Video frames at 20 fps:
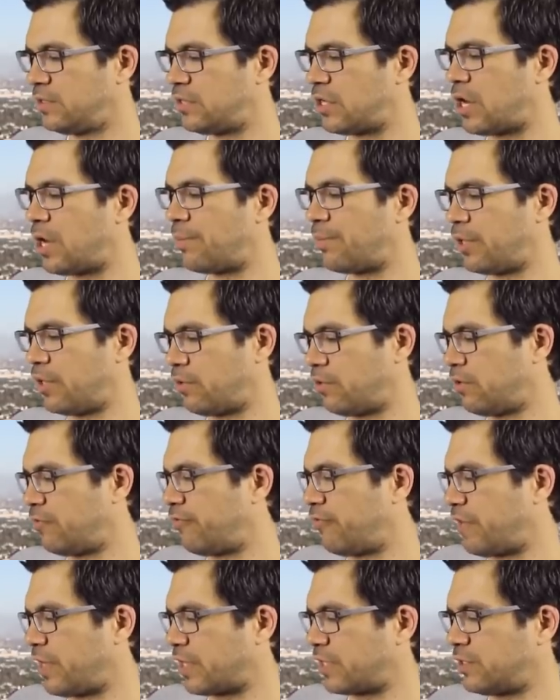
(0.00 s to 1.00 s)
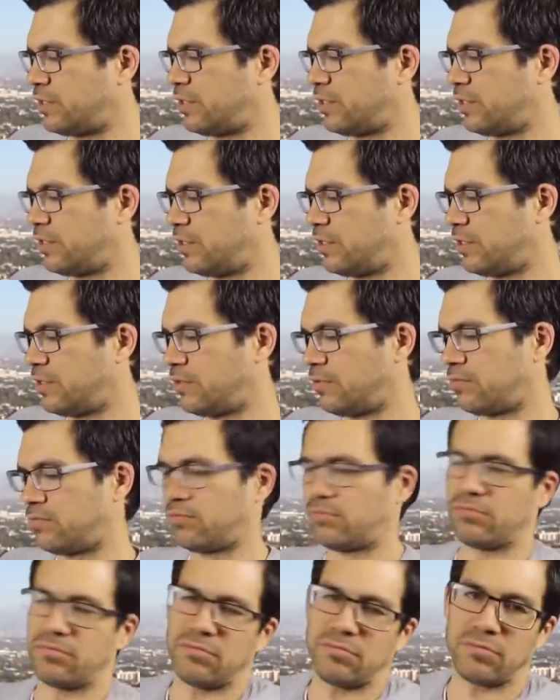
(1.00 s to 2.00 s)
Domino effect,
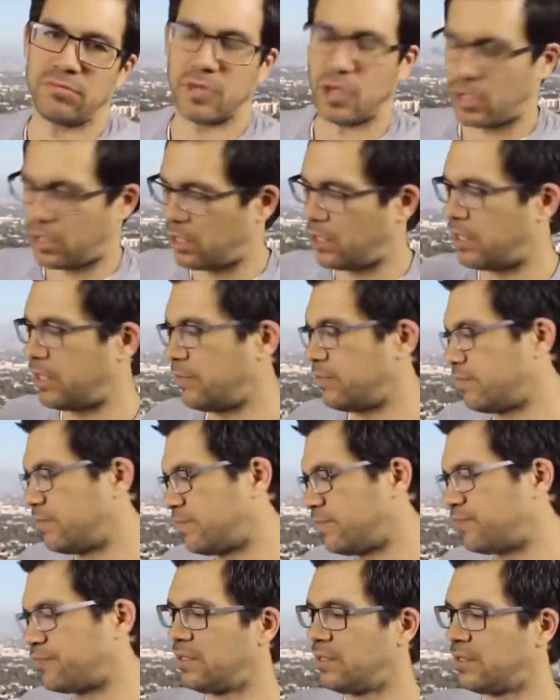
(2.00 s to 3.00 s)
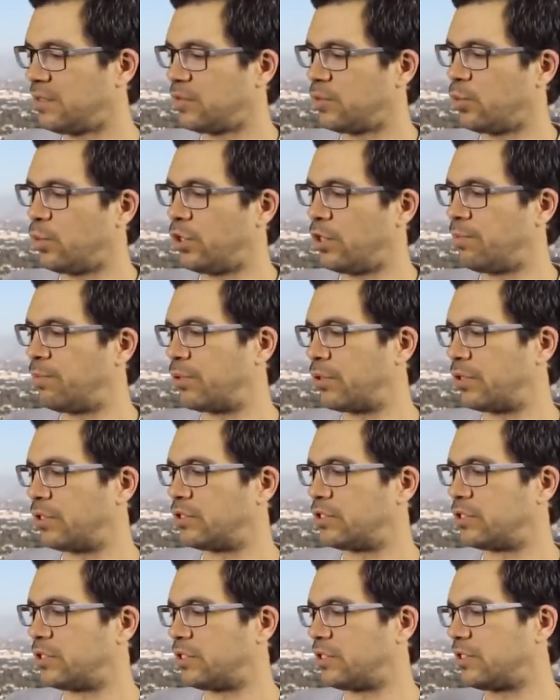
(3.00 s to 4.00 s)
all right? One
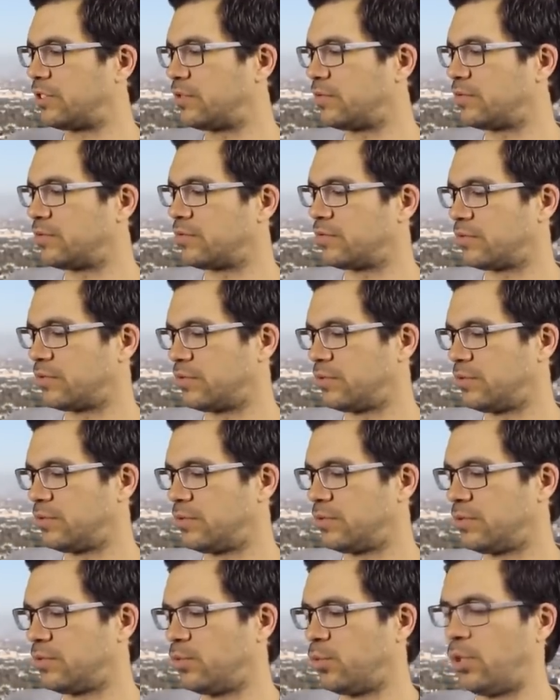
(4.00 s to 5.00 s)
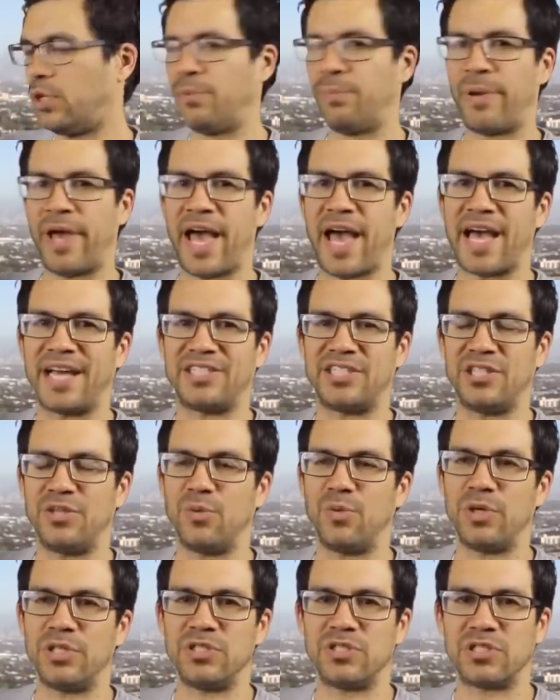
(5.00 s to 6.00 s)
person, one
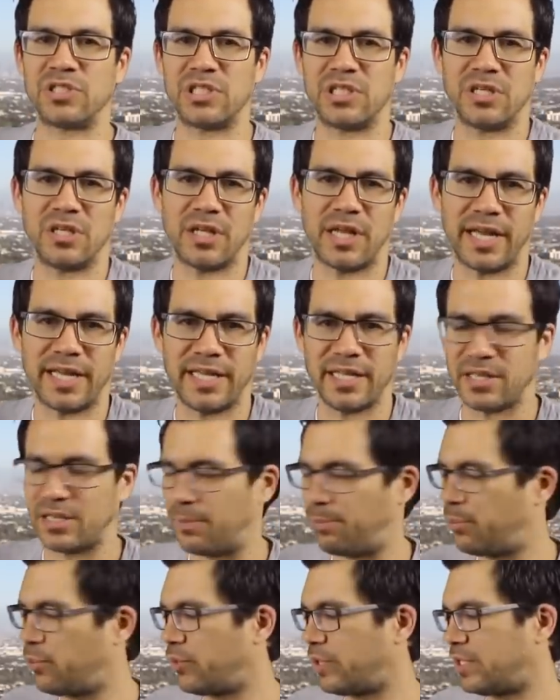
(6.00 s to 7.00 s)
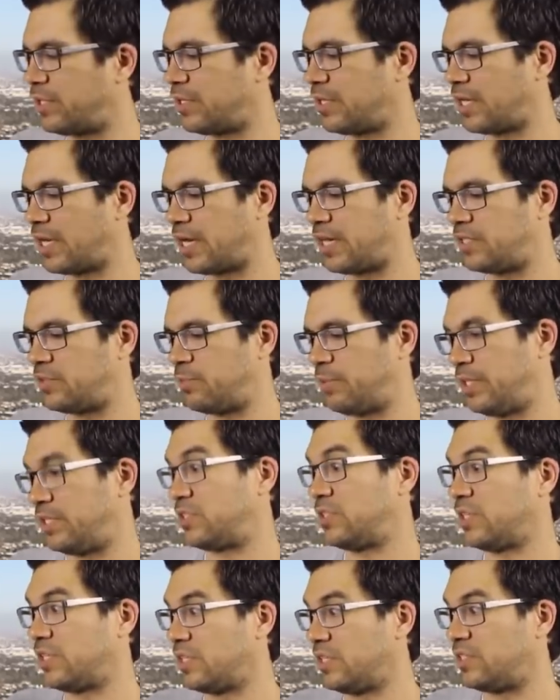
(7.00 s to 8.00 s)
passion, one skill. I get the point. The guy is
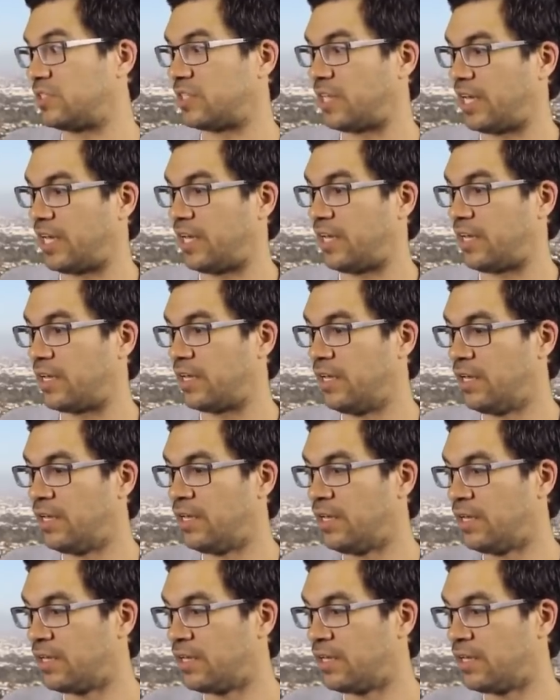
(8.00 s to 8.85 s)
basically saying,